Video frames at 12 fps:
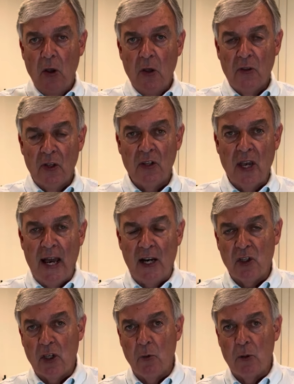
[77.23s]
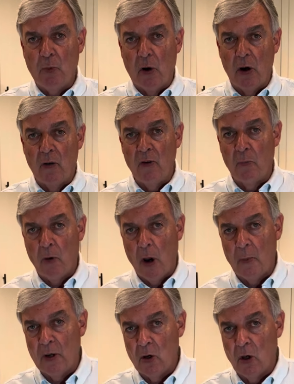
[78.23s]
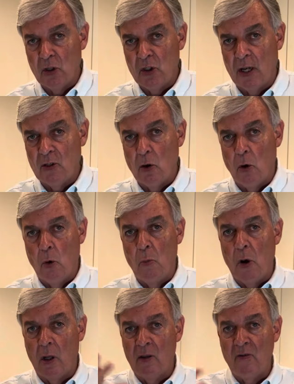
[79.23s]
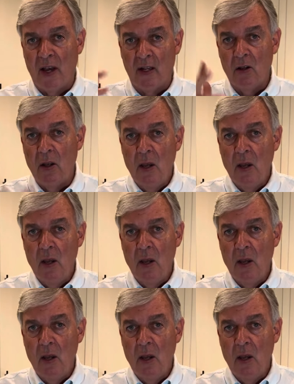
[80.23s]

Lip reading: This actually was part of a property called Chateau L'Enclos.